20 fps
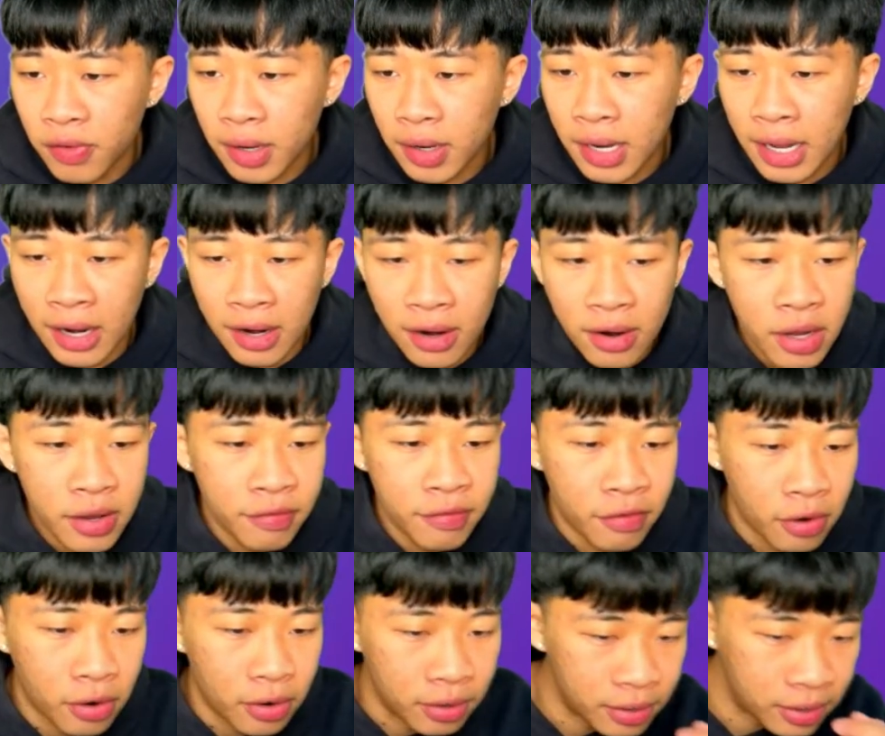
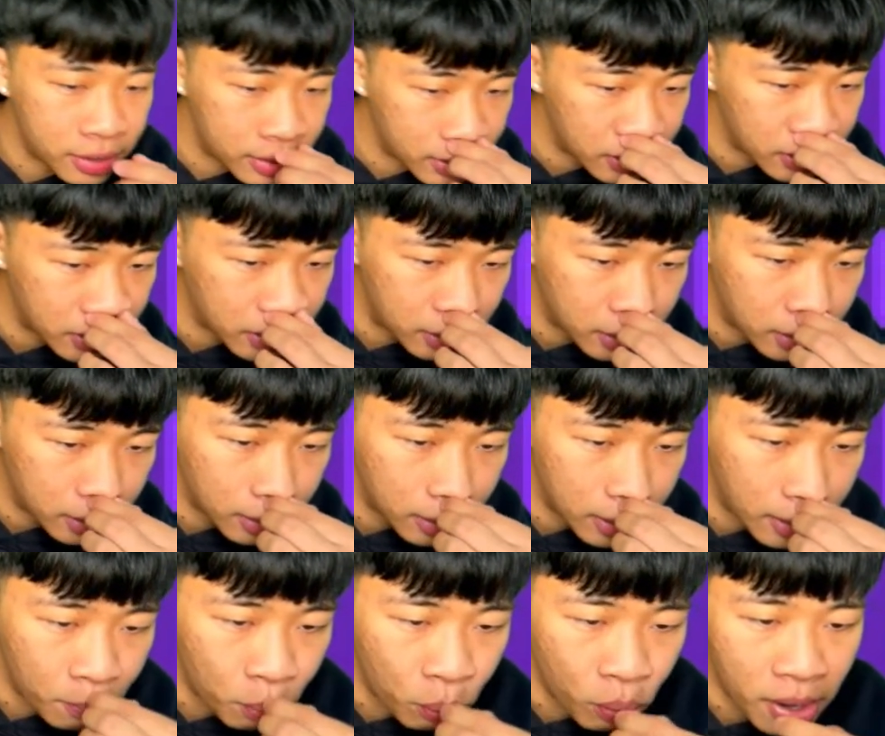Kluivert,
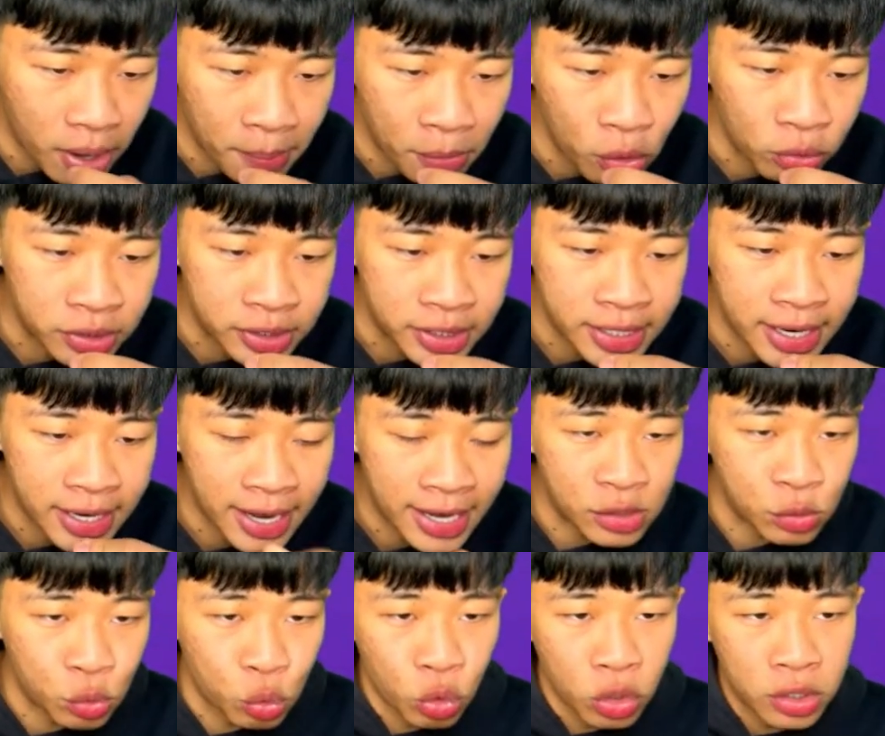Mbeumo,
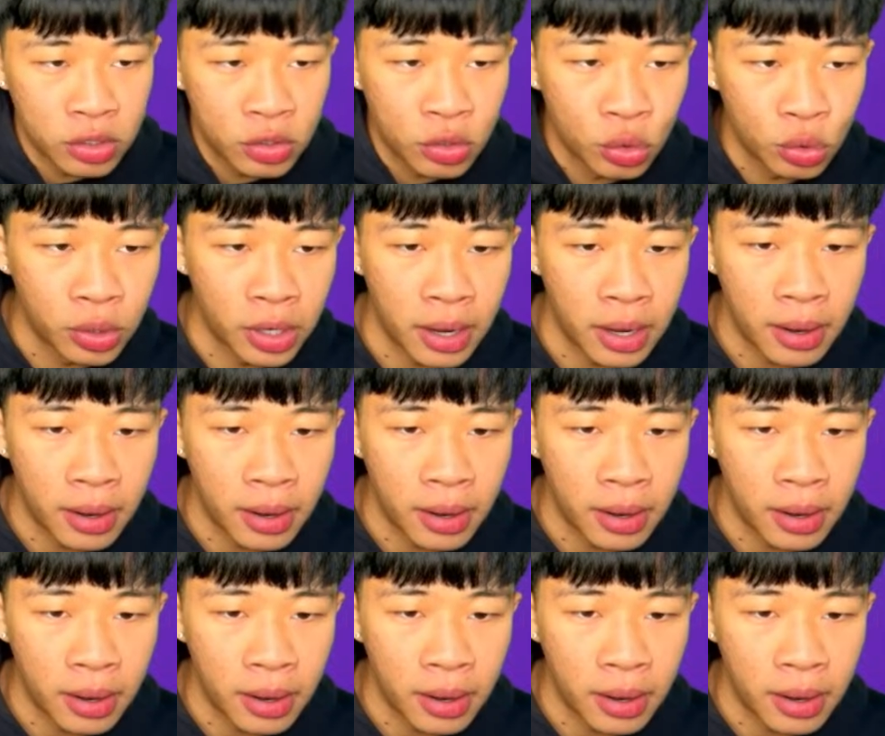Diaz, Wood, Kuna.